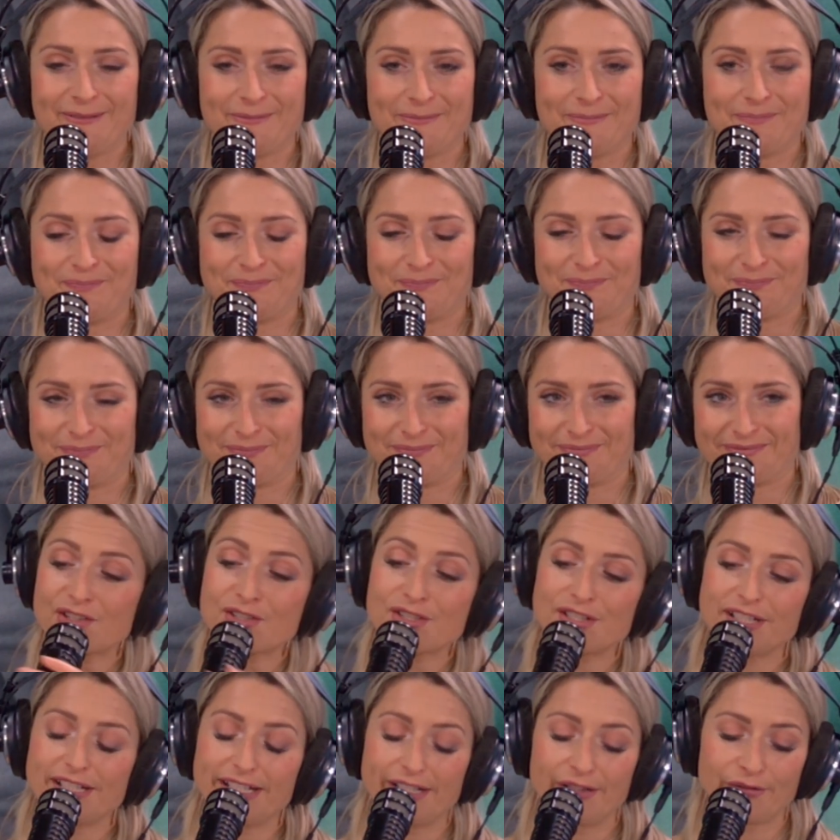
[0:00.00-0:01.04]

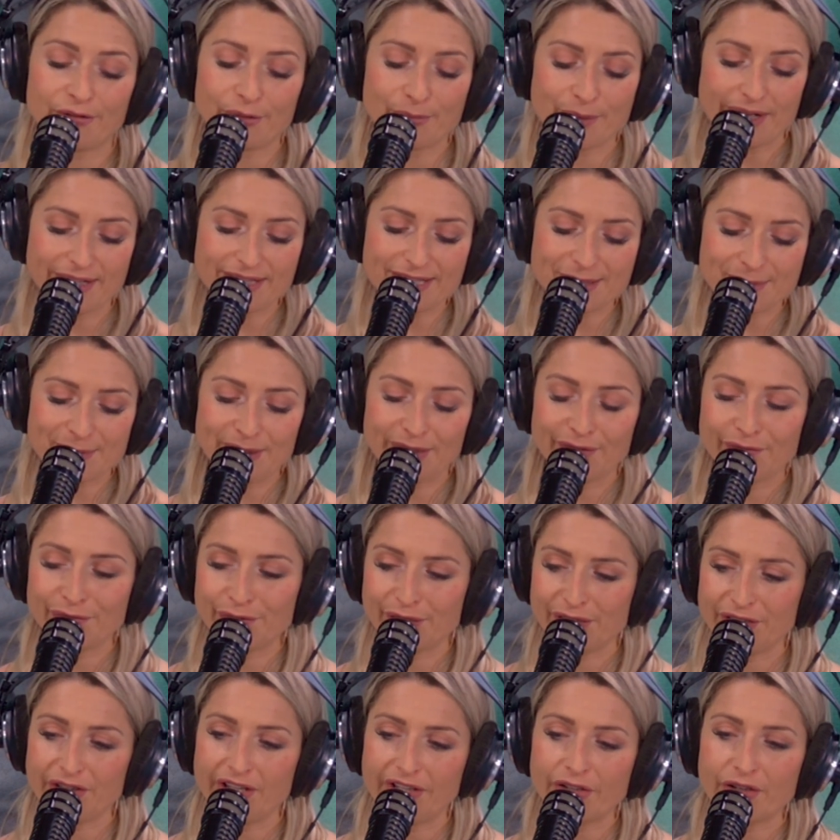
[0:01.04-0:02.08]
Actually, it reminds me of
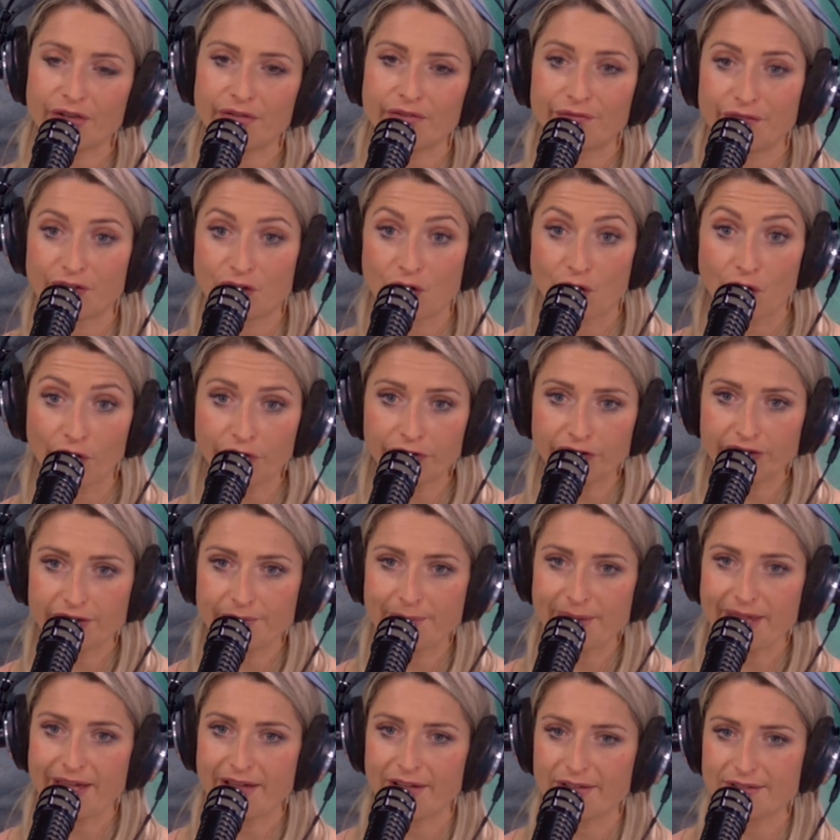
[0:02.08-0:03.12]
when I got forgotten
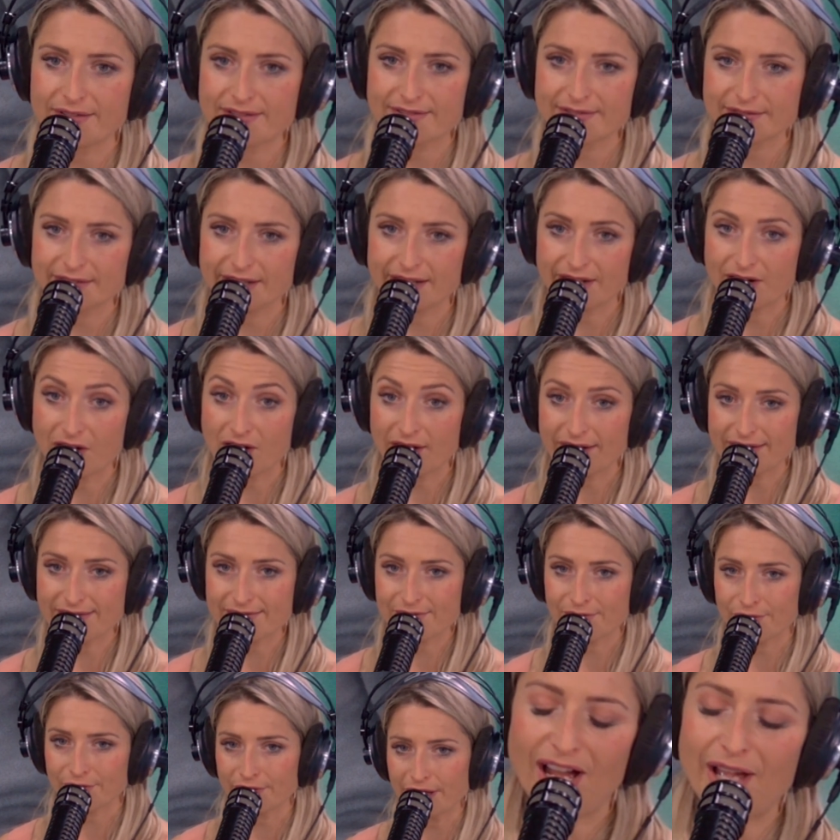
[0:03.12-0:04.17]
about at high school.